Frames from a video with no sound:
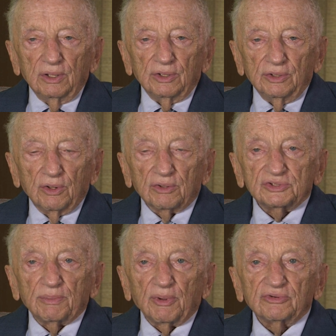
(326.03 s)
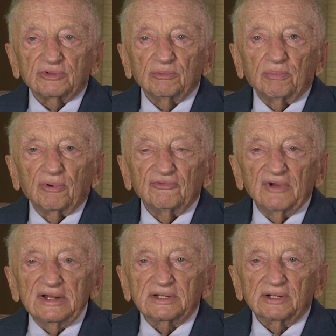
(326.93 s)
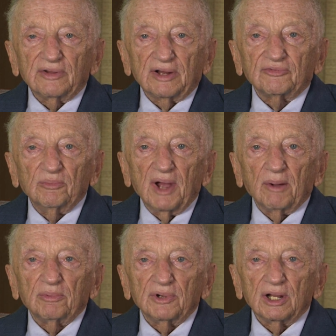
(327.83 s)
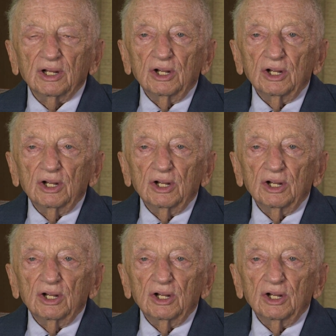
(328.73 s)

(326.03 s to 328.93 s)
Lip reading: You're supposed to prevent that from happening.